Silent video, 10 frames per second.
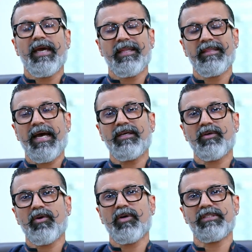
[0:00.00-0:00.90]
and
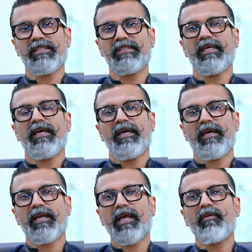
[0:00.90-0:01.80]
that causes
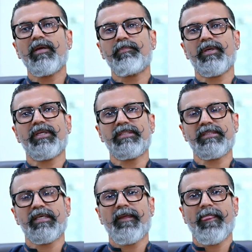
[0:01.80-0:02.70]
irregular
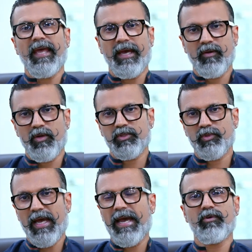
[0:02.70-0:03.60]
periods and
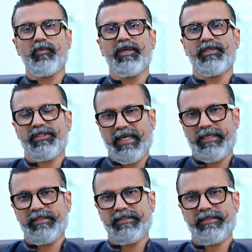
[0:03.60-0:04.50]
also anovulatory
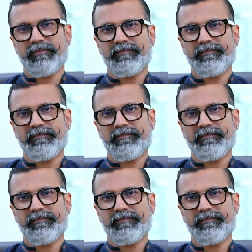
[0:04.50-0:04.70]
cycles.